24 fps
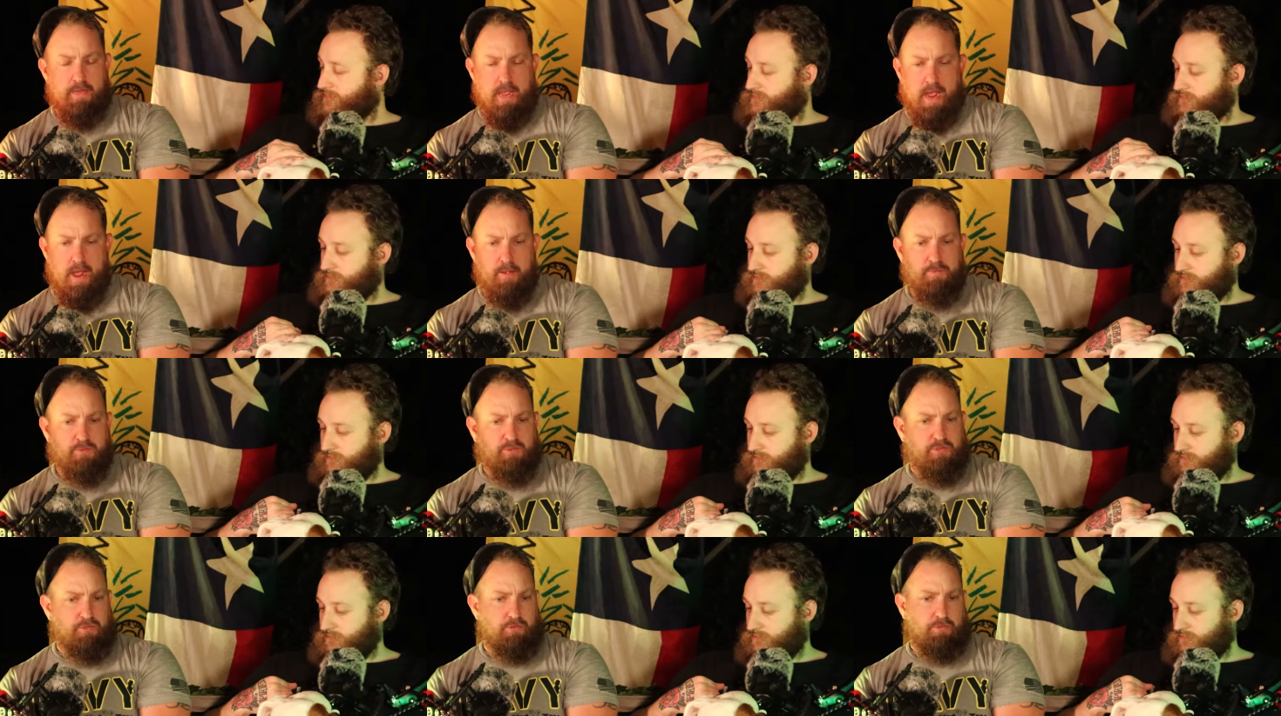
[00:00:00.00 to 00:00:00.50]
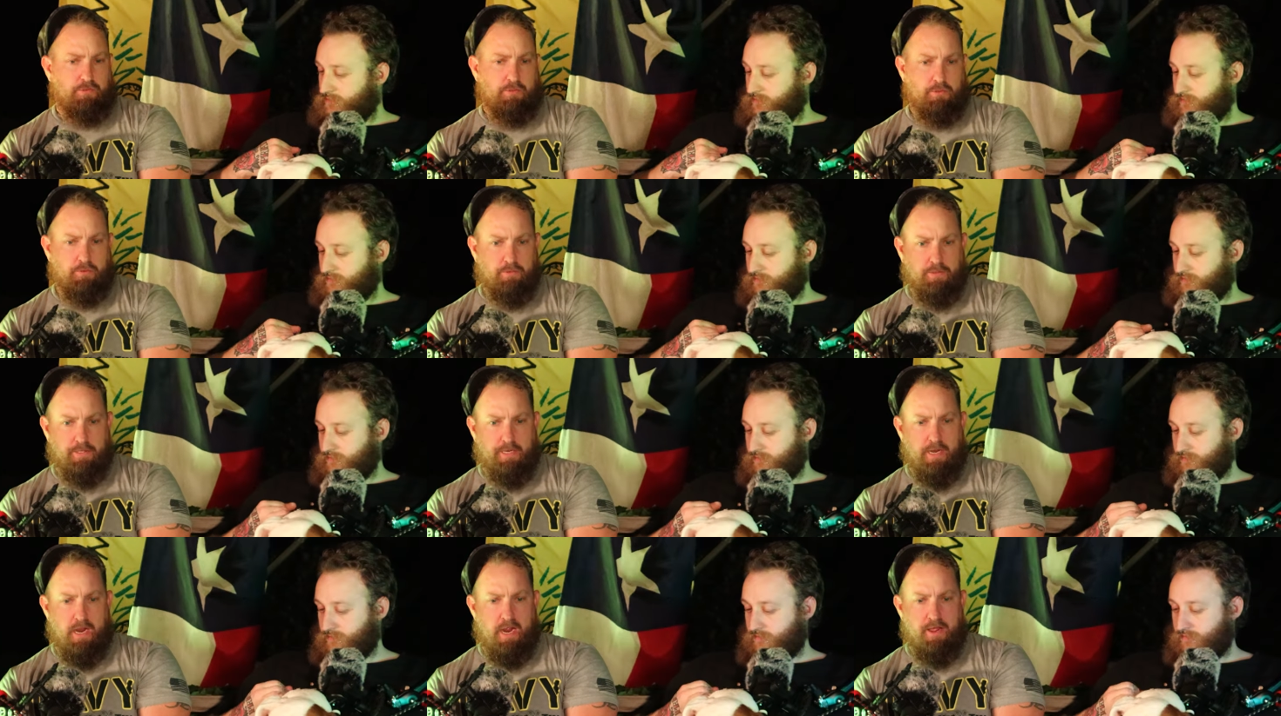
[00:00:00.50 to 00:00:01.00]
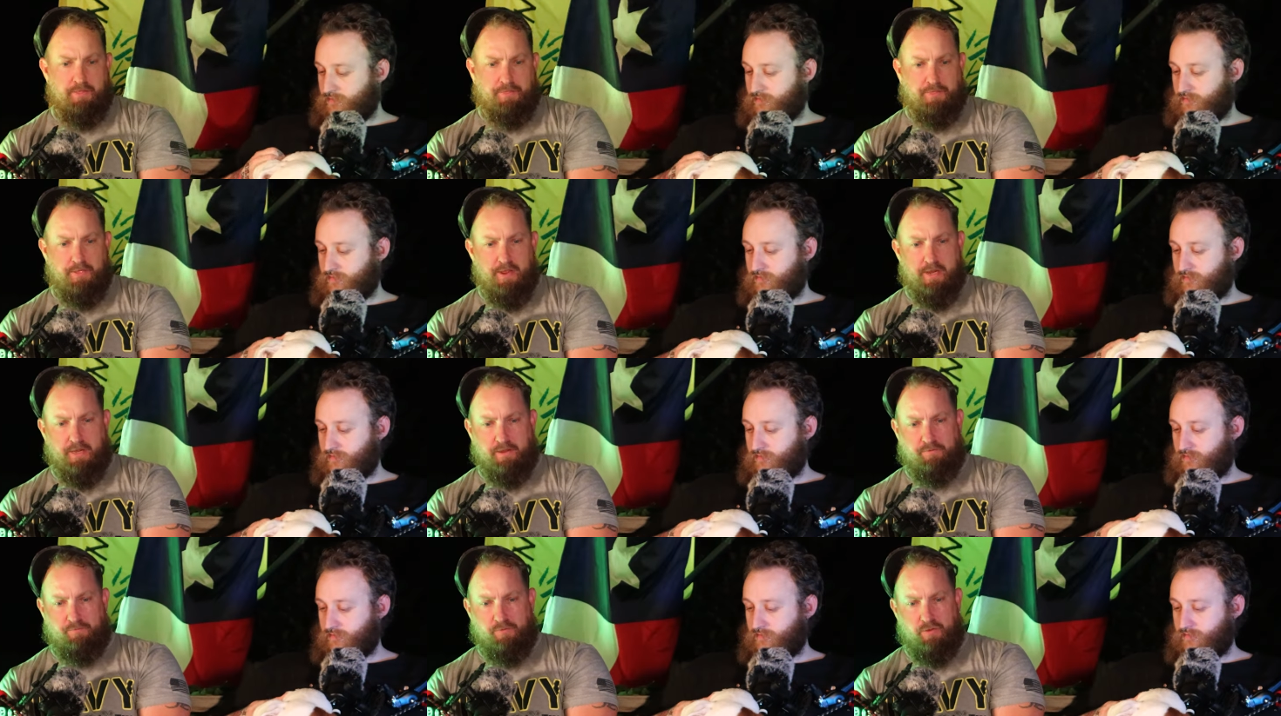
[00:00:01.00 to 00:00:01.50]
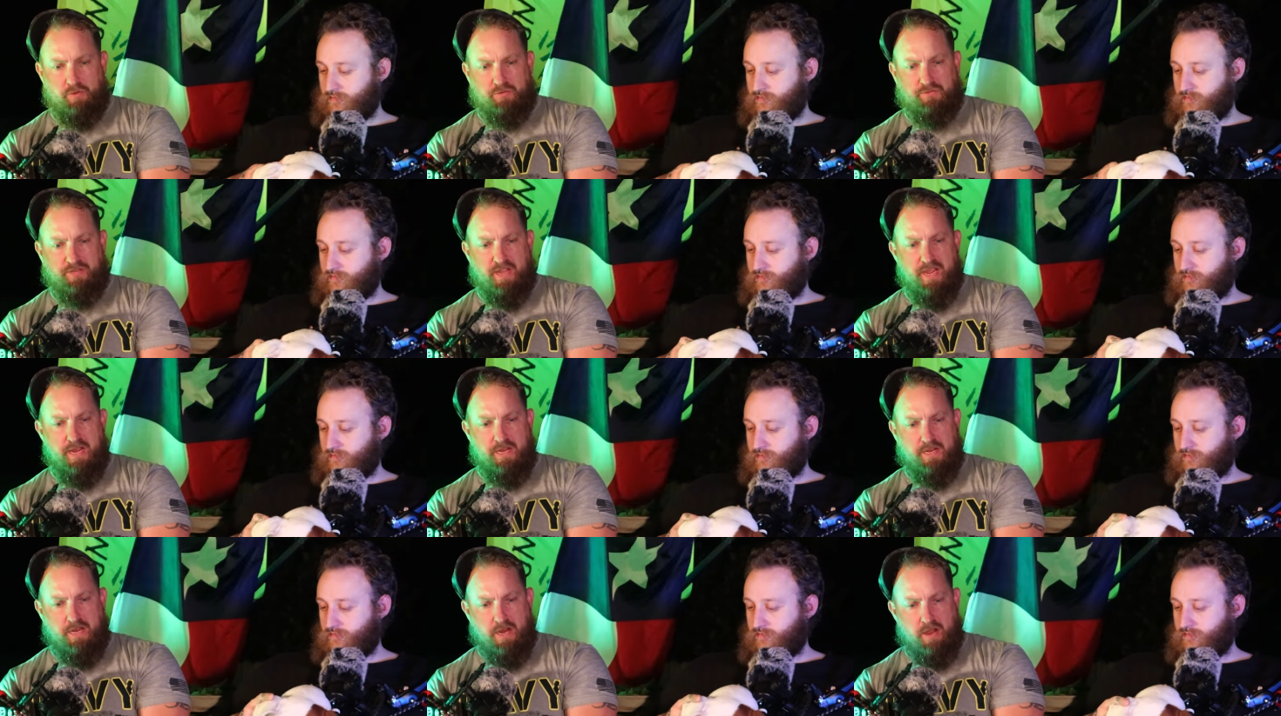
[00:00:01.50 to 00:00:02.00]
Speaker 1: Absolutely. I think if you
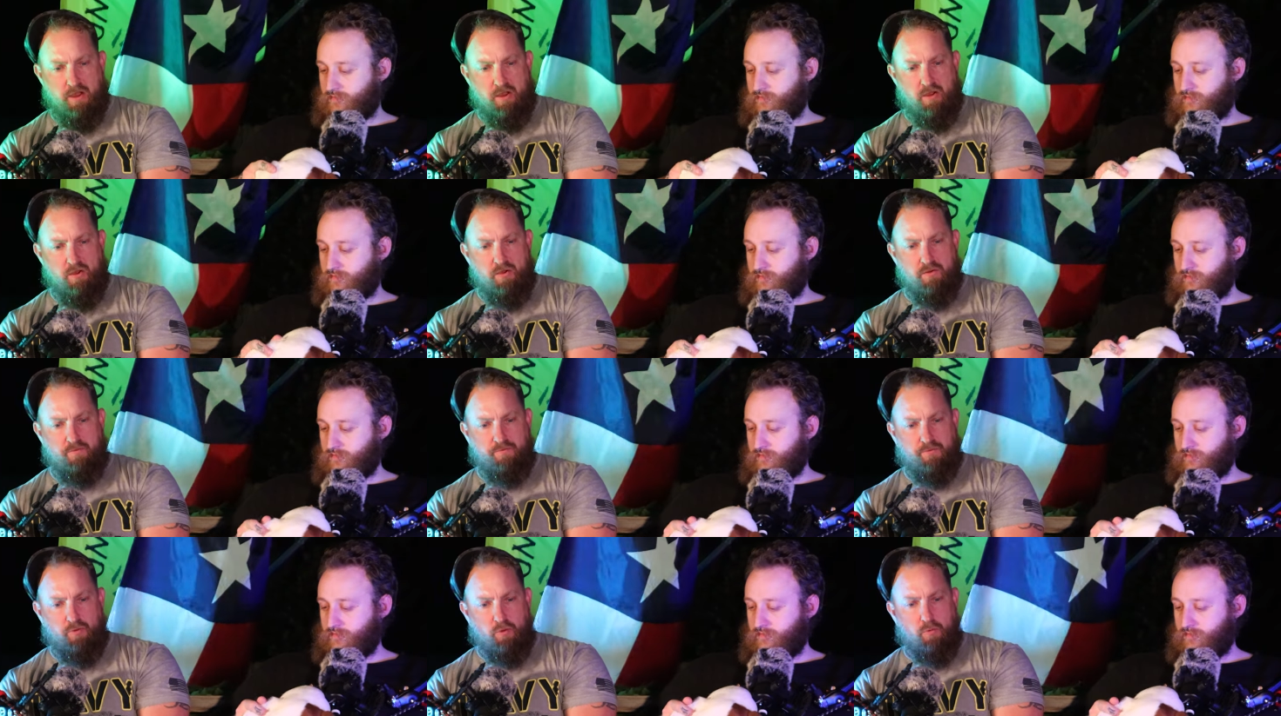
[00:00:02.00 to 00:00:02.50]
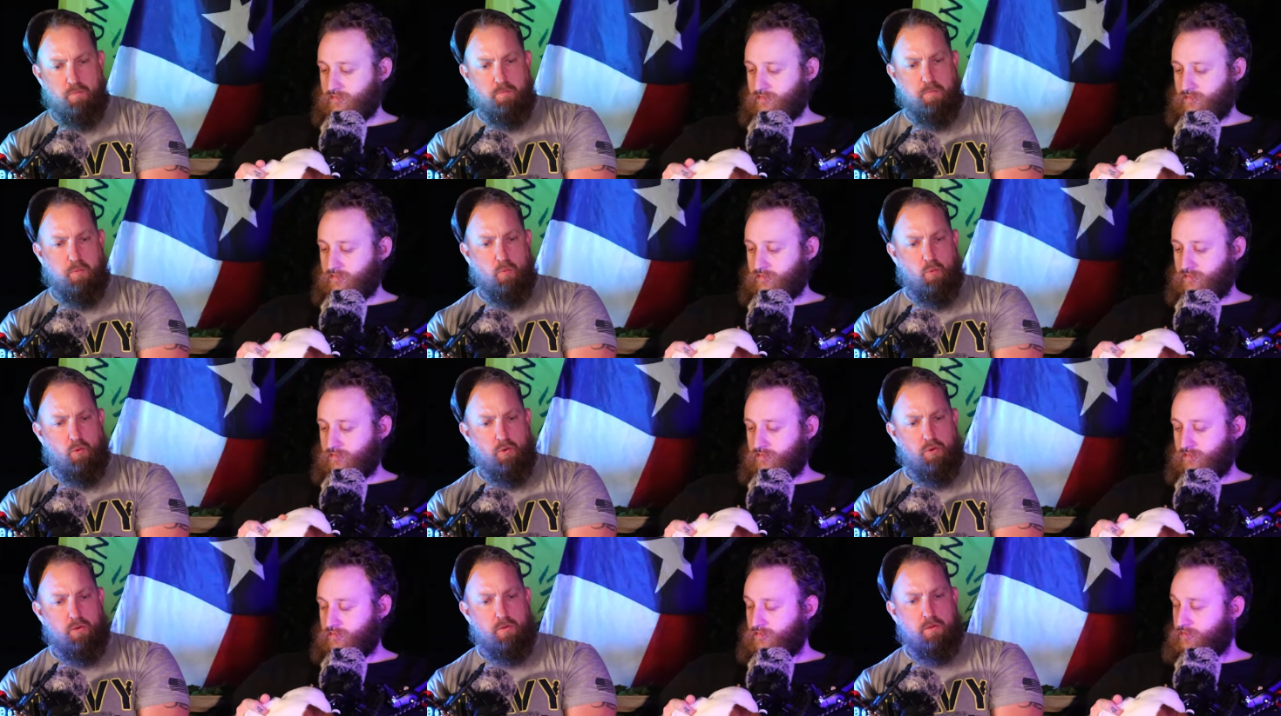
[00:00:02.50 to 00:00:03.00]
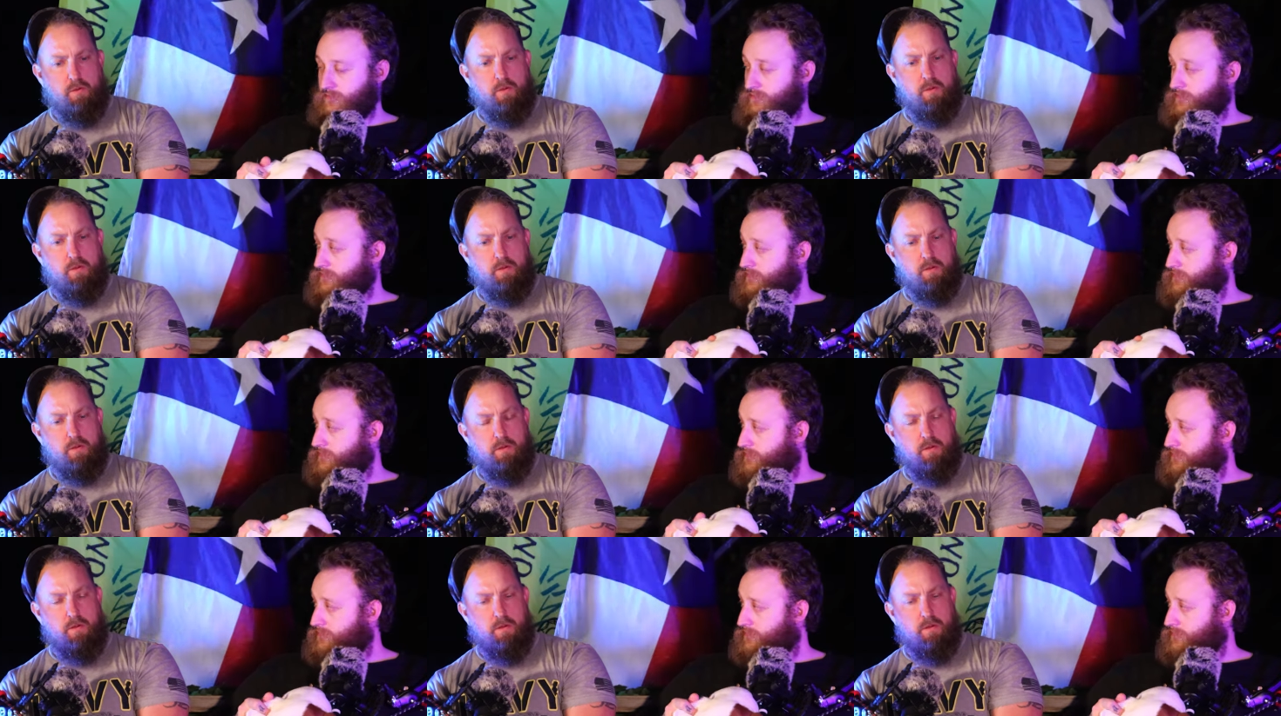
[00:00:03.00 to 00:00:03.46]
take care of your border